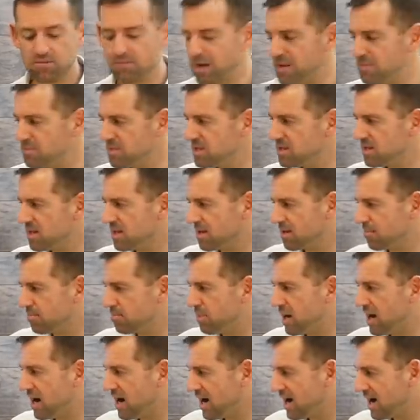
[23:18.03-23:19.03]
It might be like a
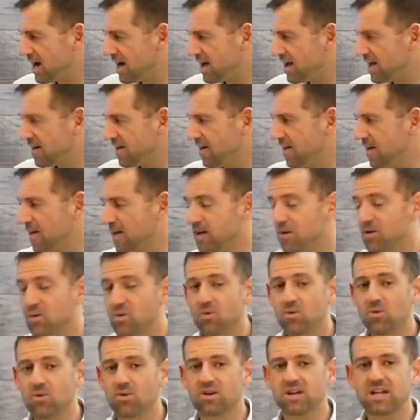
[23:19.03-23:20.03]
pie
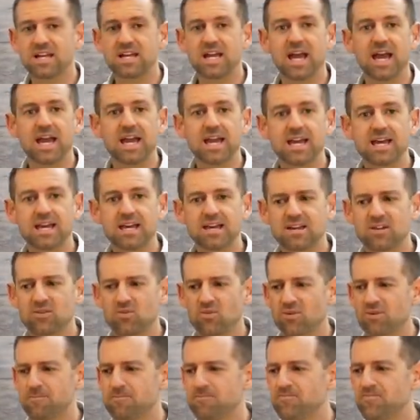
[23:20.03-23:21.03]
or cake
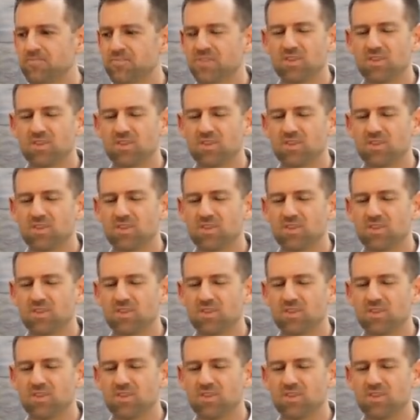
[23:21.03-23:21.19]
or